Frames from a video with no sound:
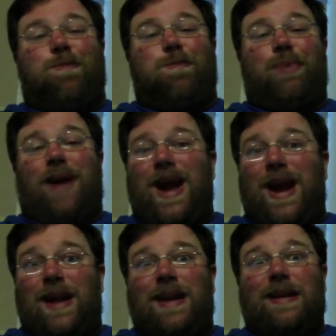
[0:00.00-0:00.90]

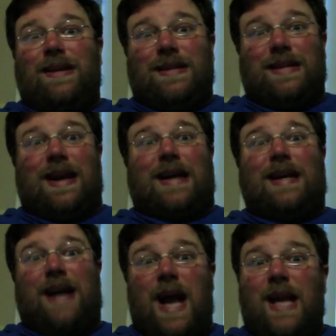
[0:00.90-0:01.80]
Brian, you're
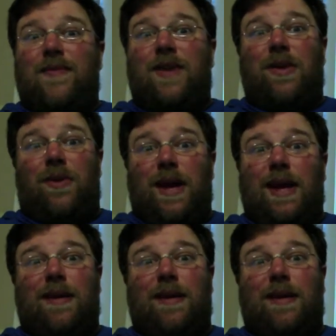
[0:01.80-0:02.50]
kind of annoying,